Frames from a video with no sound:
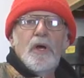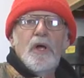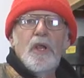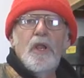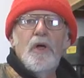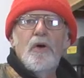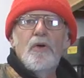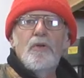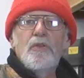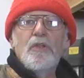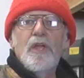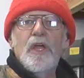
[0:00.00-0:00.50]

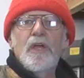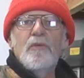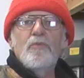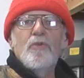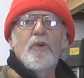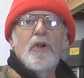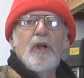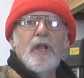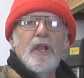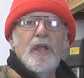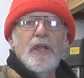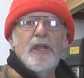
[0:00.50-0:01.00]
Hello, Dave
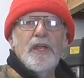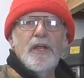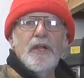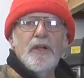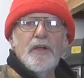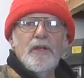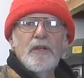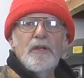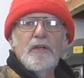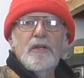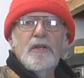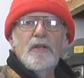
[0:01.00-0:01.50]
Morelli
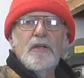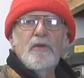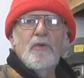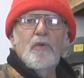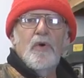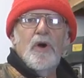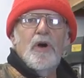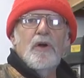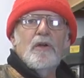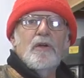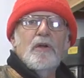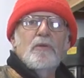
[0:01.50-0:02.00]
here,
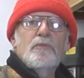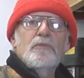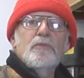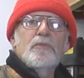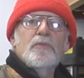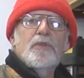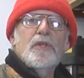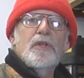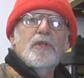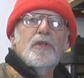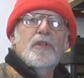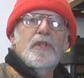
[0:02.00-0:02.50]
and
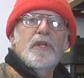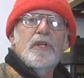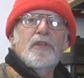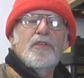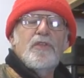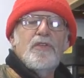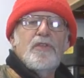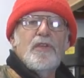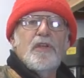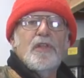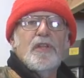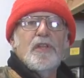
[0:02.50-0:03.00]
welcome to
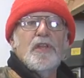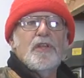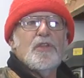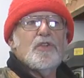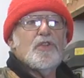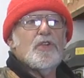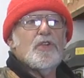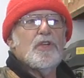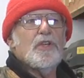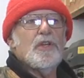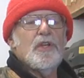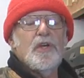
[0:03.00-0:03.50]
this
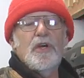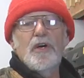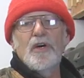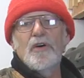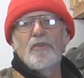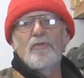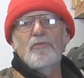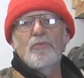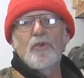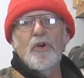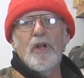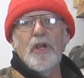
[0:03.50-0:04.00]
edition
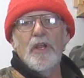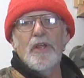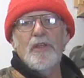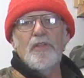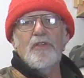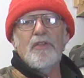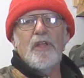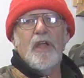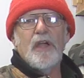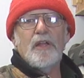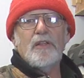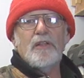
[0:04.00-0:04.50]
of
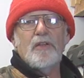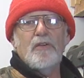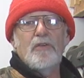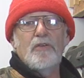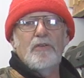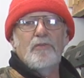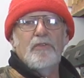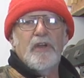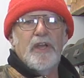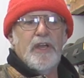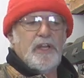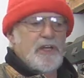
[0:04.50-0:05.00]
Morelli's
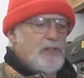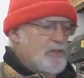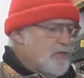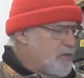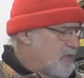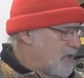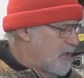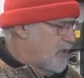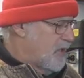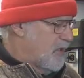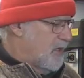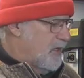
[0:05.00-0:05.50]
Tactical
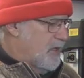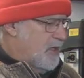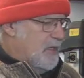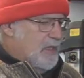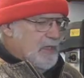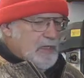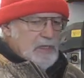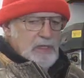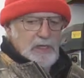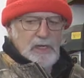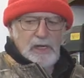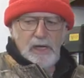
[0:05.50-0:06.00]
Advantage.
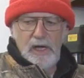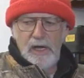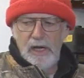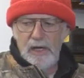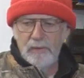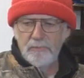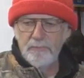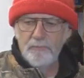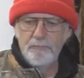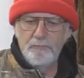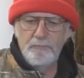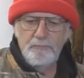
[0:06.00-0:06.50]

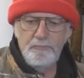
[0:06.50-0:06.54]
For